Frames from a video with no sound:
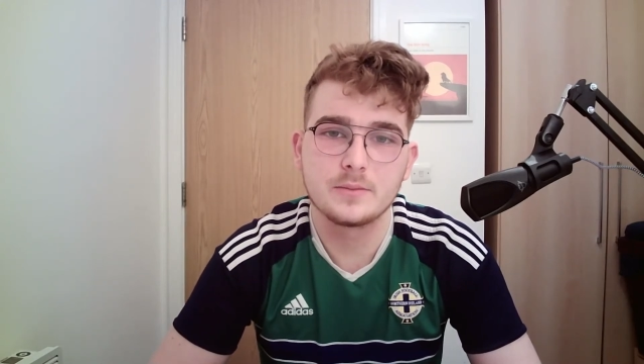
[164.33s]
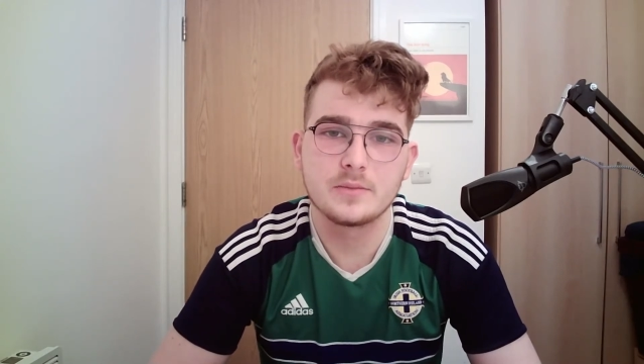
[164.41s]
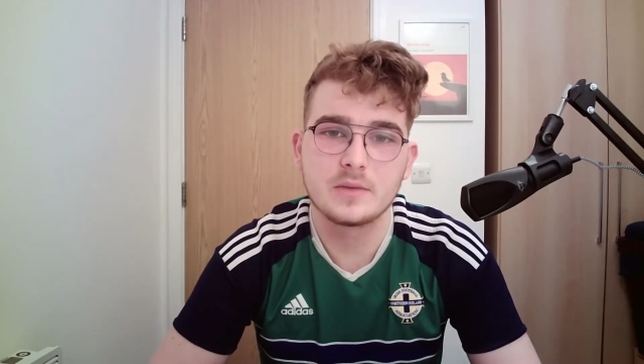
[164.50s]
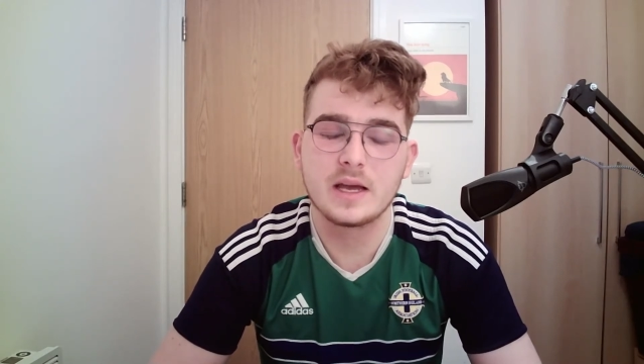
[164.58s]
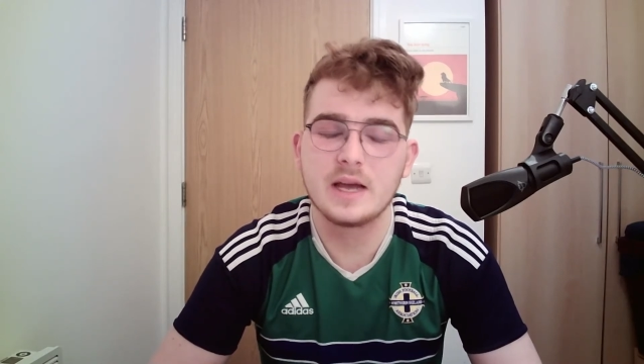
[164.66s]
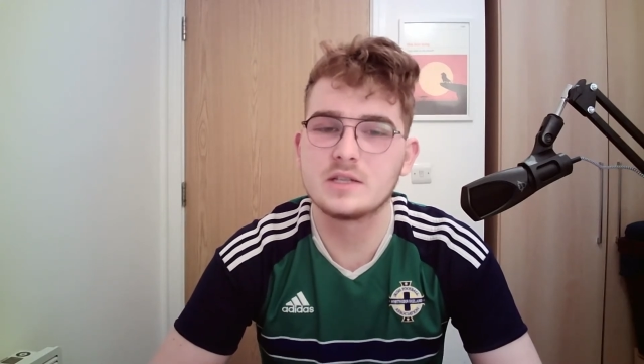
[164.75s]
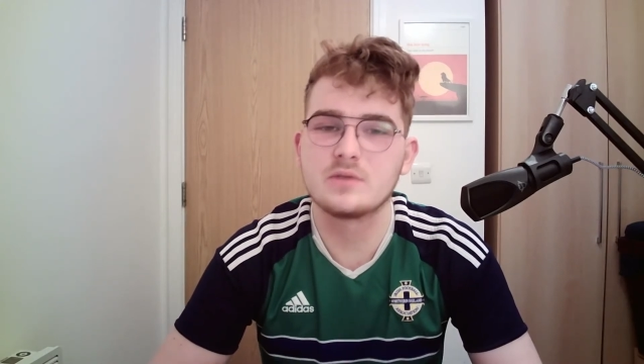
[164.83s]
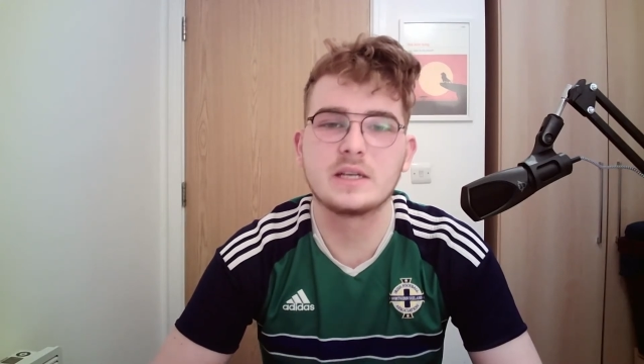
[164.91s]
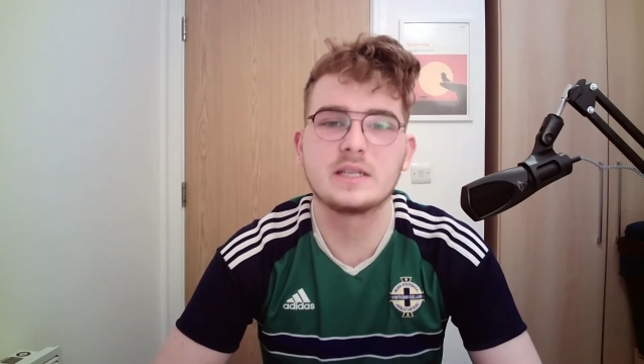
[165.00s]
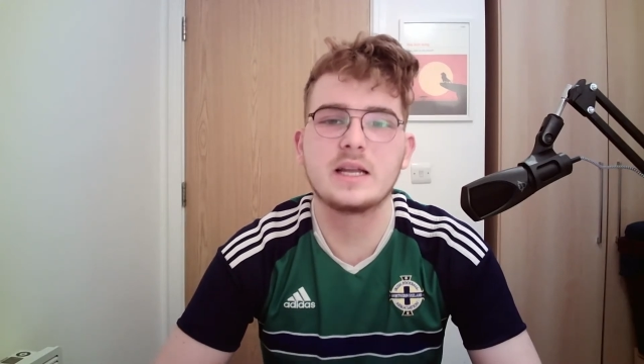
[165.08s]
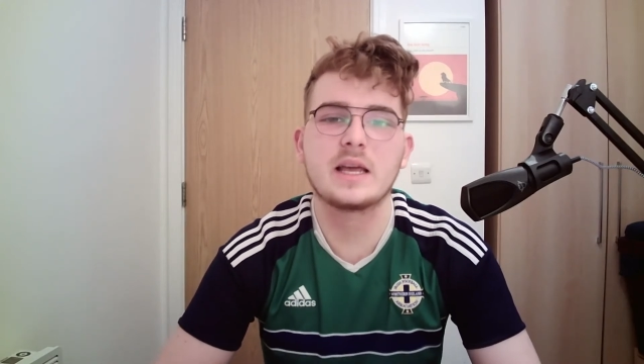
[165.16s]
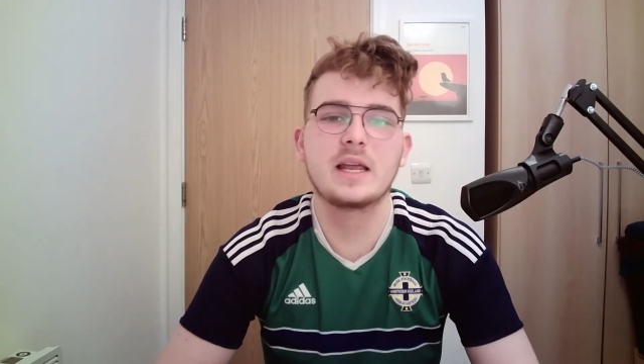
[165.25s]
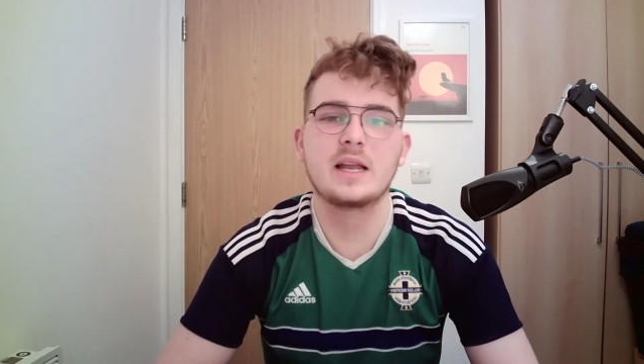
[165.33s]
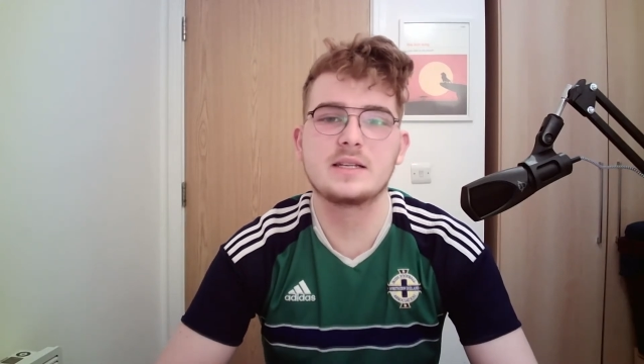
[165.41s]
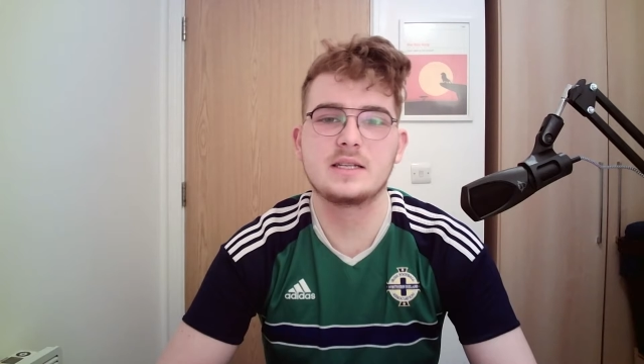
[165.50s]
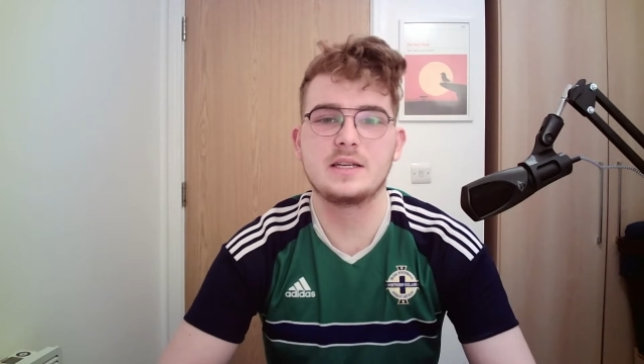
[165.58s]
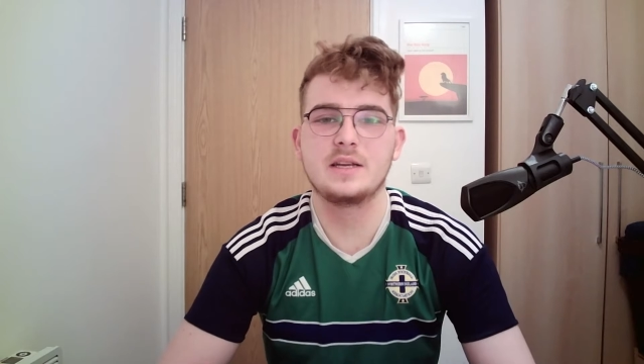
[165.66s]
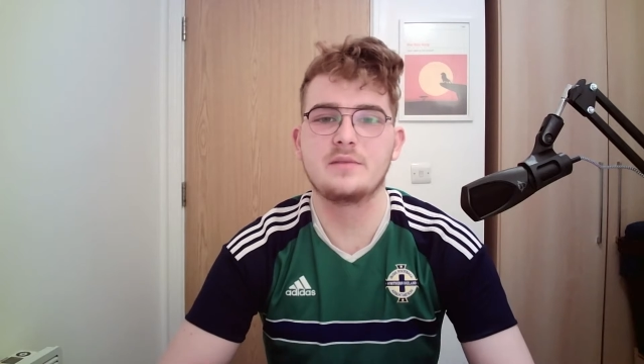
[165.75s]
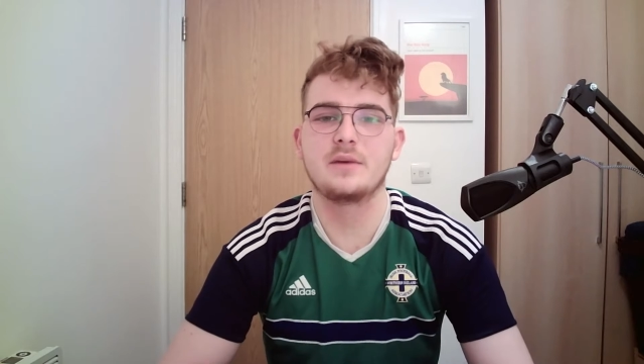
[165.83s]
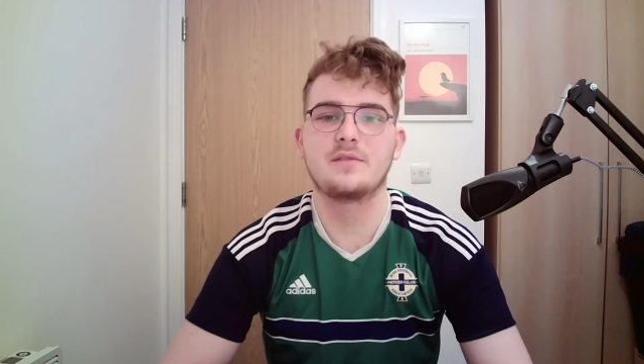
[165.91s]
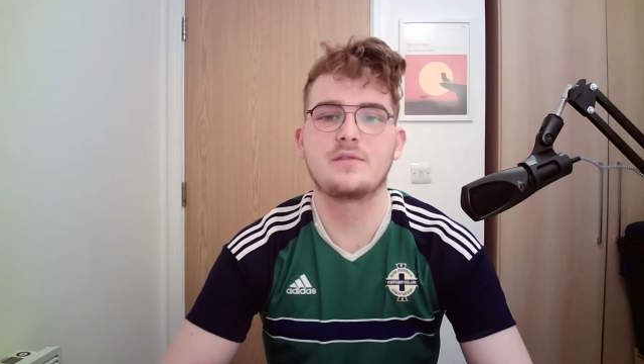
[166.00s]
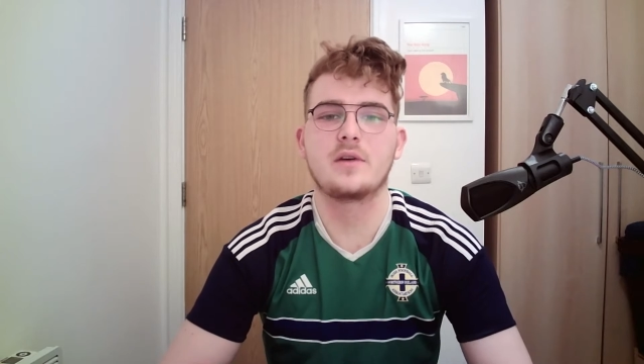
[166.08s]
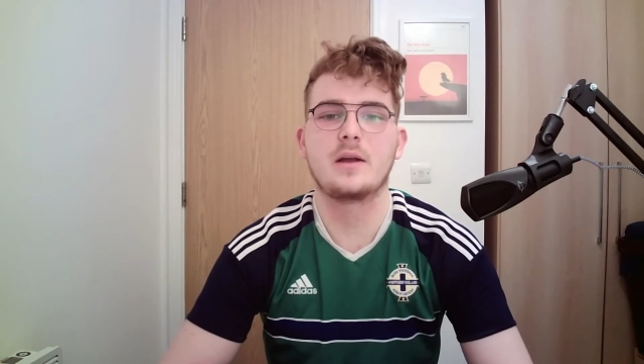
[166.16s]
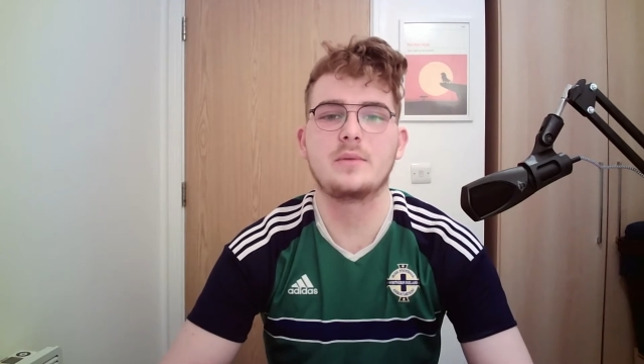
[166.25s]
It's a ridiculous achievement
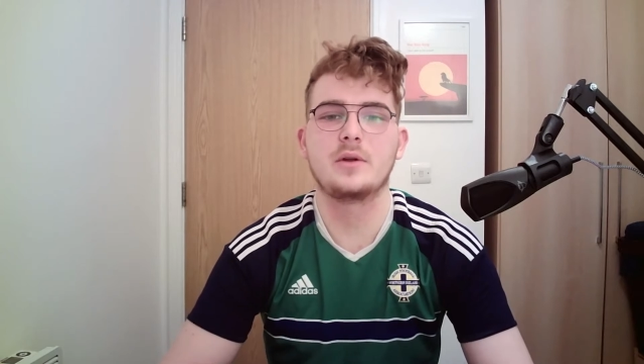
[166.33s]
for him to